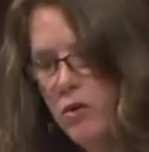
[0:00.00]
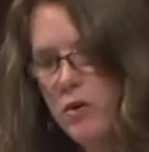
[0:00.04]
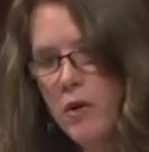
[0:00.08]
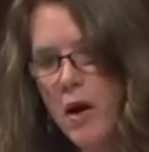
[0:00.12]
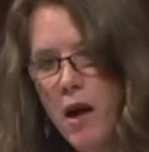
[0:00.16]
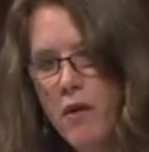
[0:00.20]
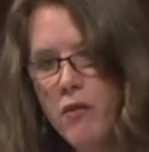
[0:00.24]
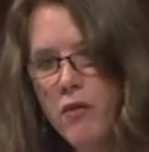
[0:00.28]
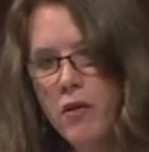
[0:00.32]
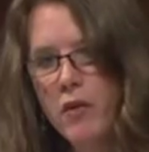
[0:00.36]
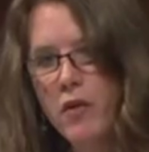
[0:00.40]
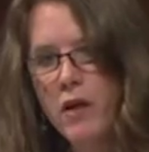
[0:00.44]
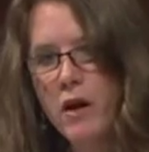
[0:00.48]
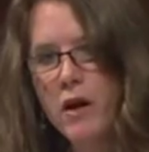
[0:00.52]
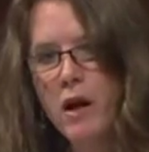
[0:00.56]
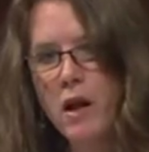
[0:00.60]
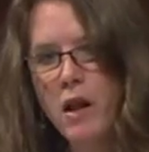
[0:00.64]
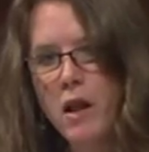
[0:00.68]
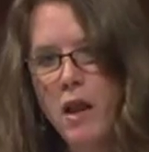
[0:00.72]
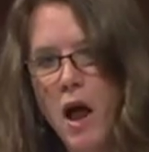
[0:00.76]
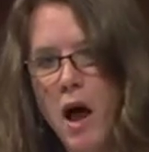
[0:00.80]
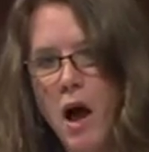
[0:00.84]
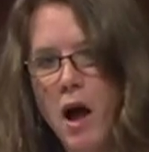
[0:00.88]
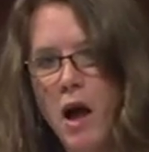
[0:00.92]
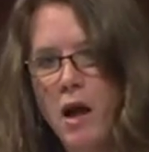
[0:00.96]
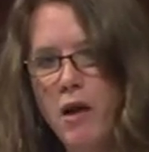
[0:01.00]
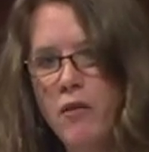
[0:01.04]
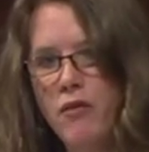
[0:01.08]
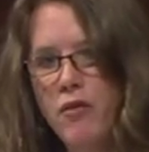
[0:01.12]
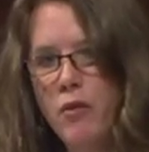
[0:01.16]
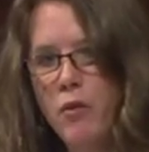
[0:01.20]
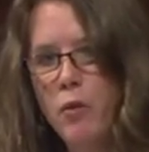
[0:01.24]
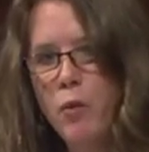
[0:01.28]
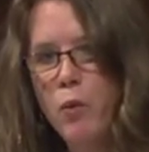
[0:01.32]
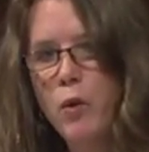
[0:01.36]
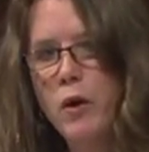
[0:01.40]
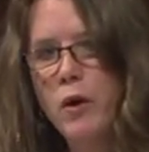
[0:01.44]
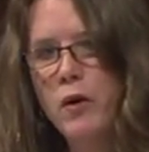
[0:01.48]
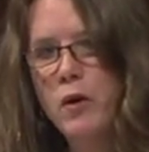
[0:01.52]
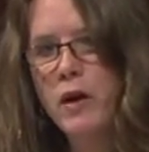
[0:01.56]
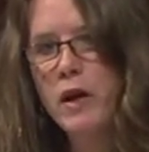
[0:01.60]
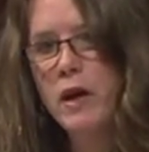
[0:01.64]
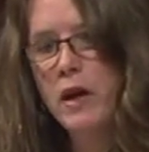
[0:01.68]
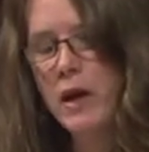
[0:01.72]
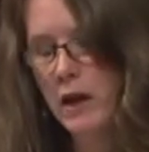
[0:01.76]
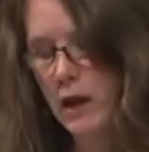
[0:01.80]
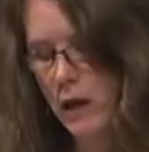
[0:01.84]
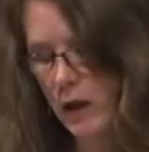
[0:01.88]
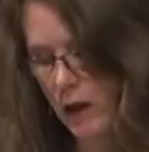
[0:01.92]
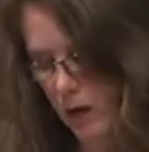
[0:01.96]
everything alive, we're
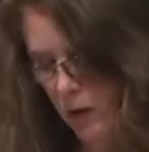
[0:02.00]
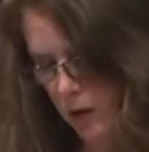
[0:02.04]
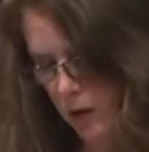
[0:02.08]
kin.